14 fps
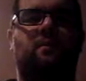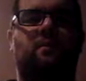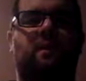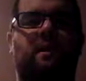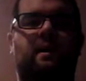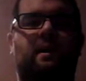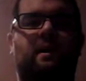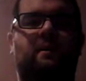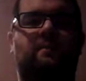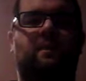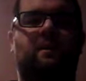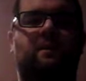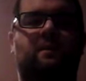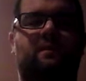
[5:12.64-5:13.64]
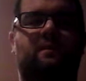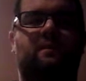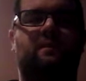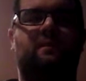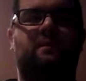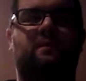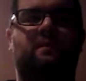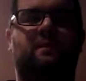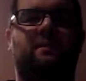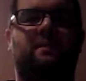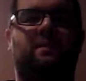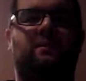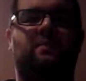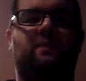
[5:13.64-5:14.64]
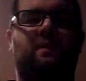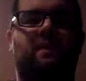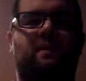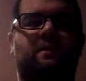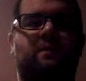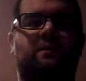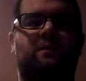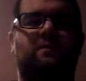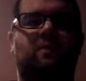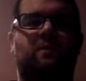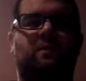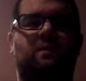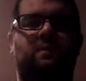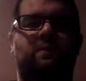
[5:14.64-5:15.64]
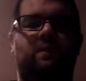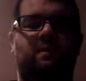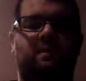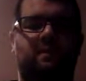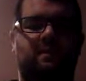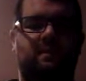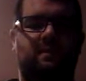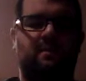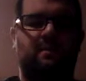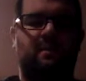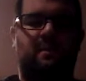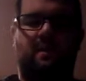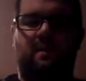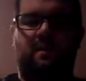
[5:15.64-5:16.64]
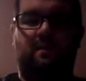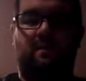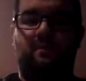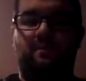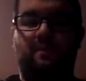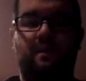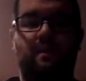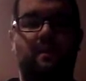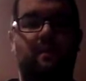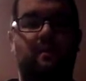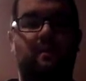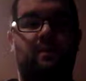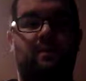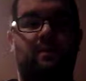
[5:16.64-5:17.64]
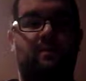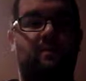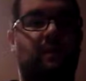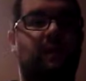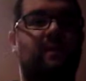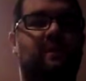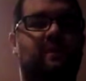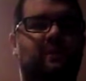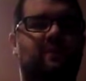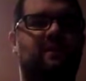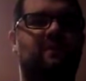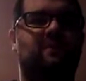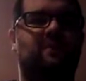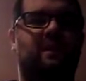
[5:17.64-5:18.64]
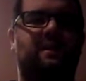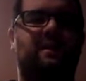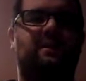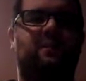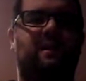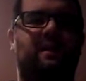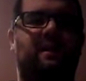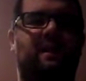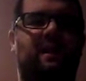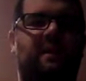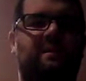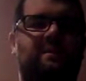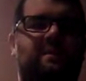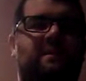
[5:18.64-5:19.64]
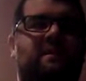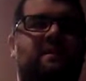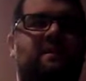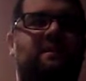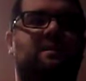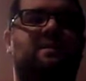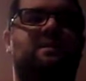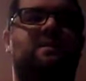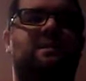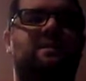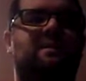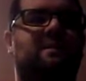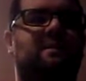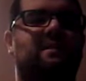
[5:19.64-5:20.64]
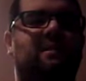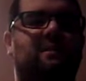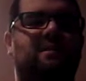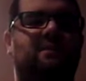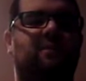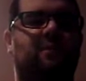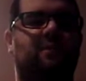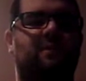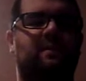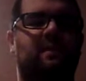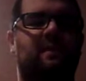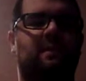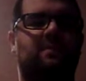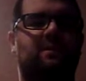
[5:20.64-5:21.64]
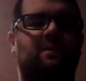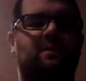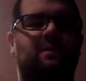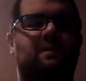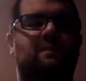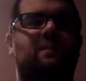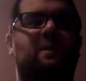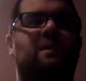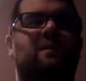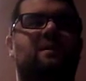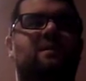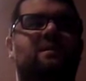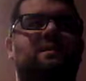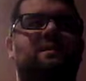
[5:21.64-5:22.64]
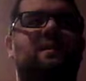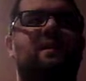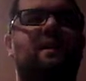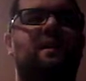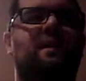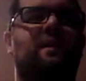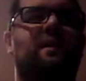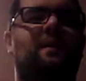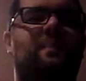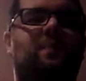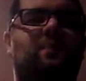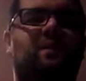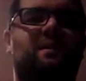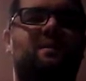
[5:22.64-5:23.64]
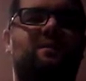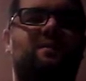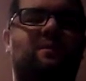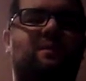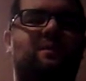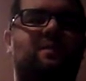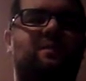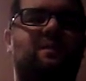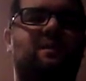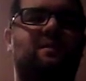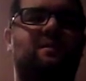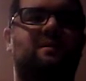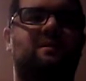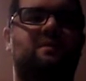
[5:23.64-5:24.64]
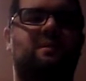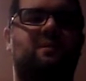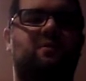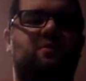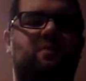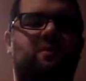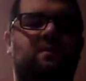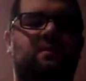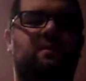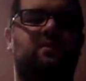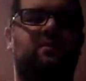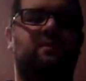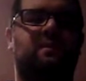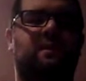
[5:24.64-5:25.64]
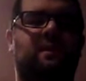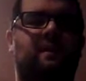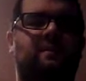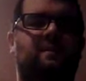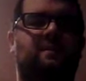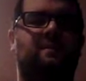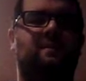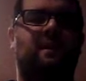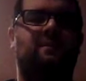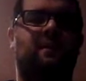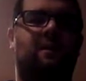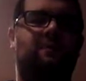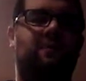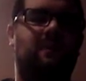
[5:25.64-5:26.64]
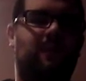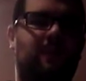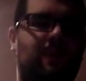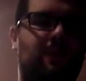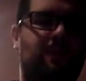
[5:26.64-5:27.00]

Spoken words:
Why? Because I still feel like there's more to it, and I think the reason why they wanted to cancel it in season 6 of 13 episodes is because in the rest of the future seasons, it shows the Legends timeline villain, the